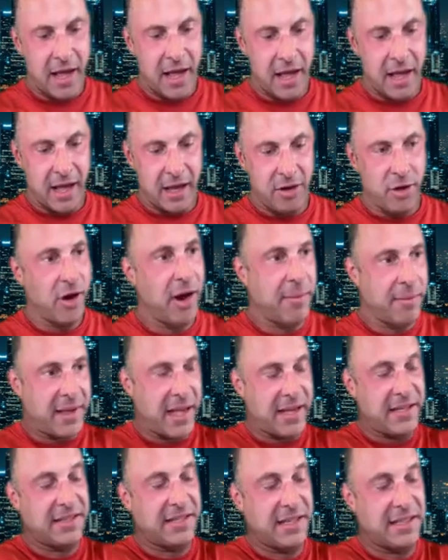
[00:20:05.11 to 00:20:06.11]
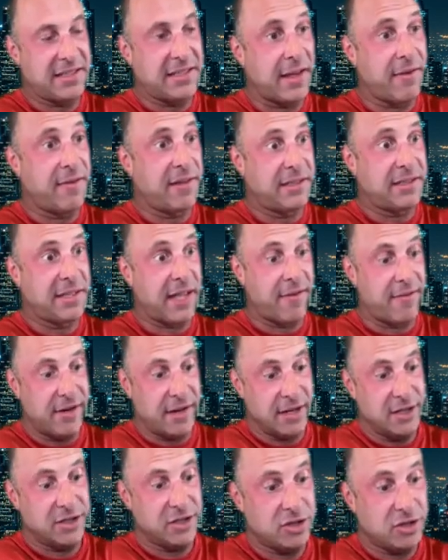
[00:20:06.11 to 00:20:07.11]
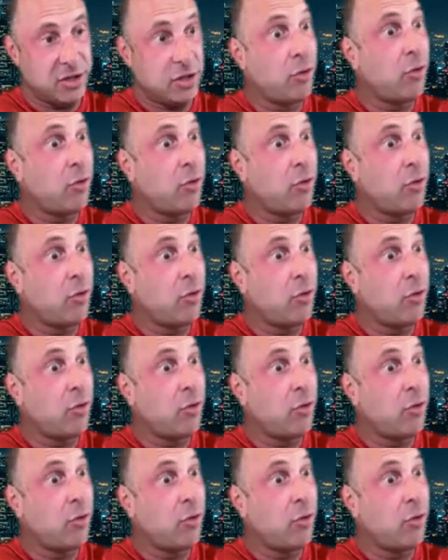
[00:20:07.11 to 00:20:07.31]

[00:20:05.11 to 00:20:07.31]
And your MK677 is